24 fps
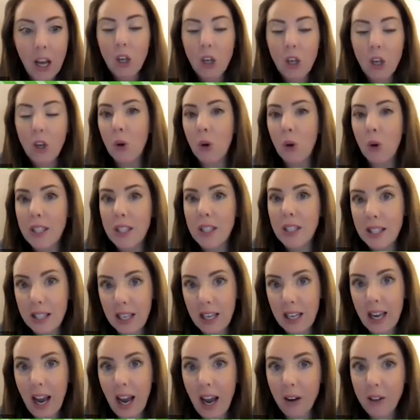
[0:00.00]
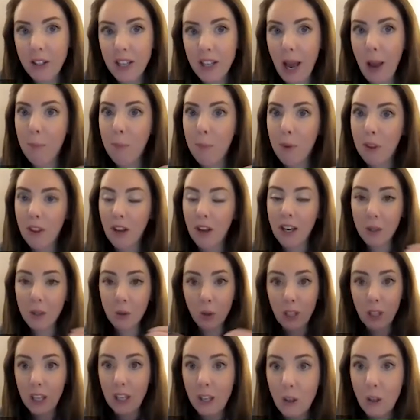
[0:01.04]
You're going to see how to empathize with
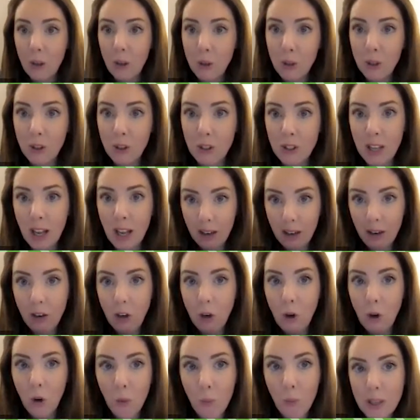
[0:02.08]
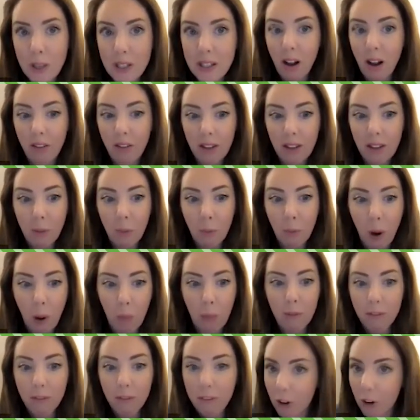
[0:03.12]
the users that you'll be solving the
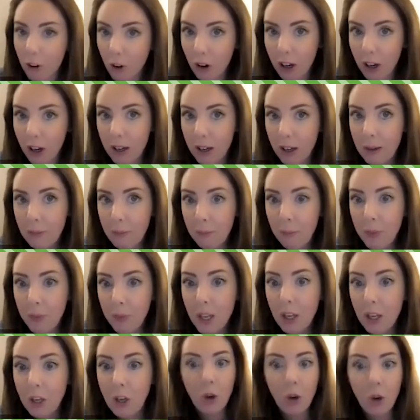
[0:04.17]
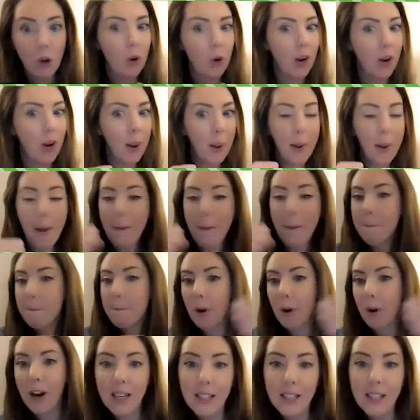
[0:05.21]
problem for. You're going to
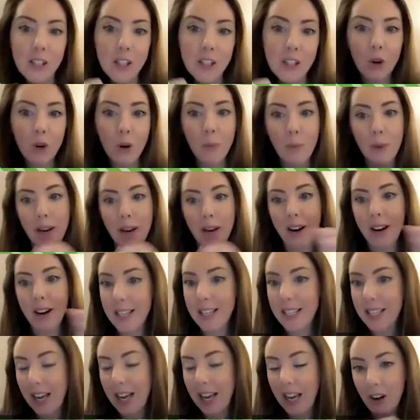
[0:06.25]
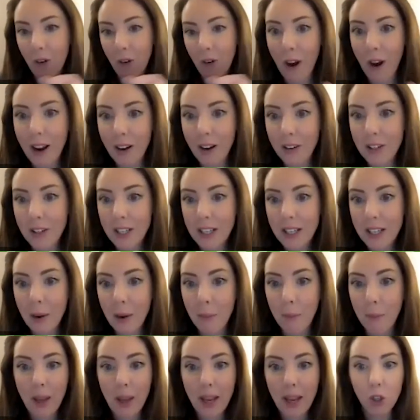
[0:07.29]
brainstorm and ideate around it
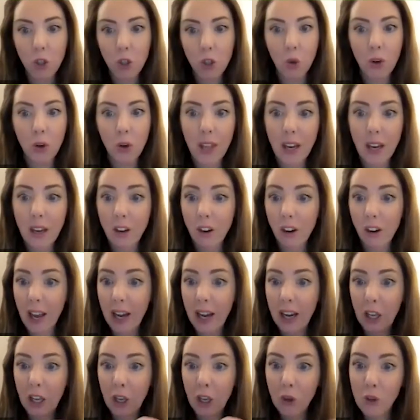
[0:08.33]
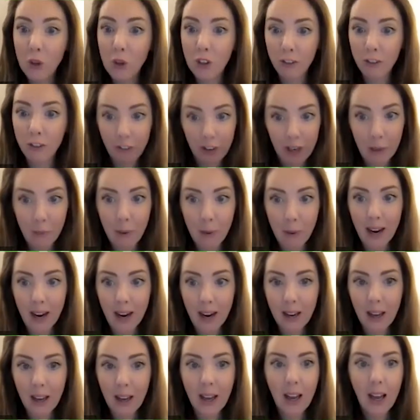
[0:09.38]
and make sure then you're getting user
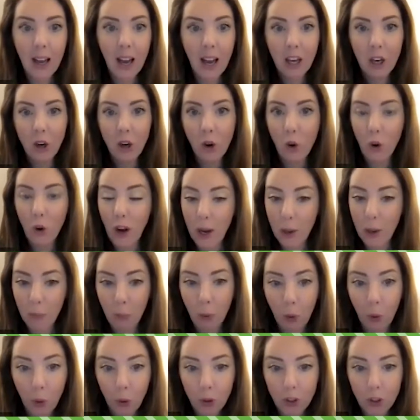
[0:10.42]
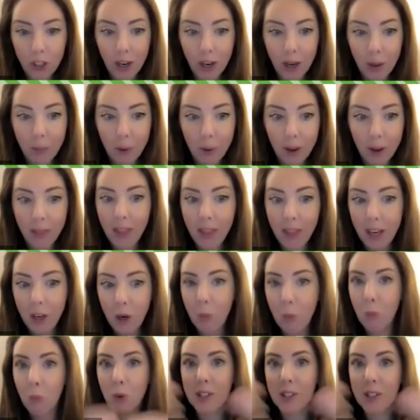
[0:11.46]
feedback, and you create a prototype, and then you
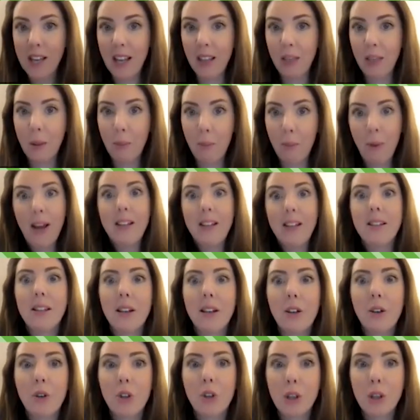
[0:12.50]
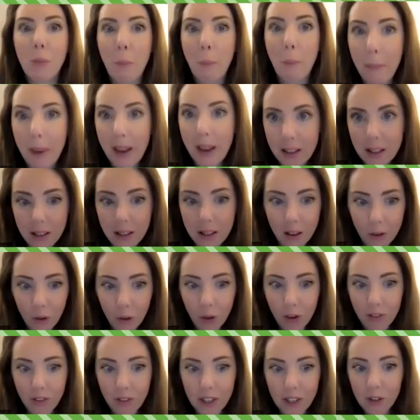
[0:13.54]
present the best solution based on all
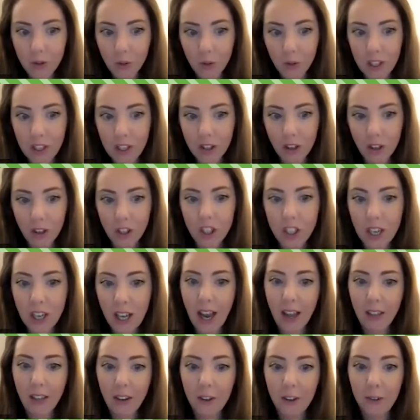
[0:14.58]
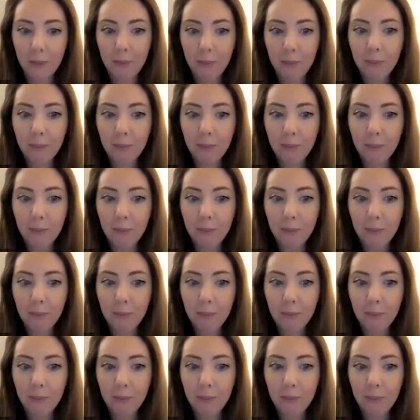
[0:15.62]
of this research together.